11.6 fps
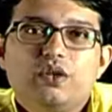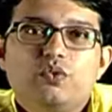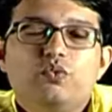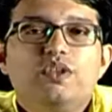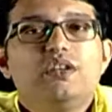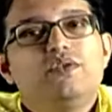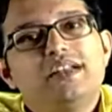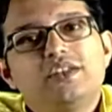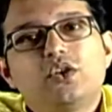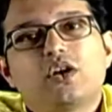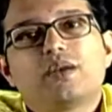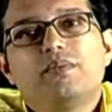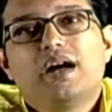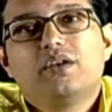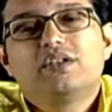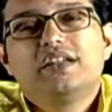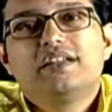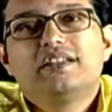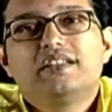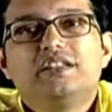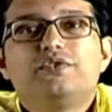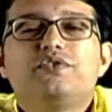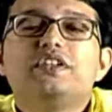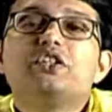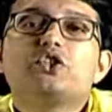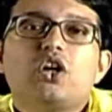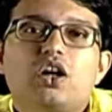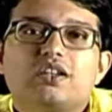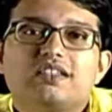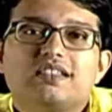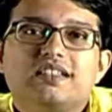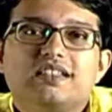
we will talk about the different shots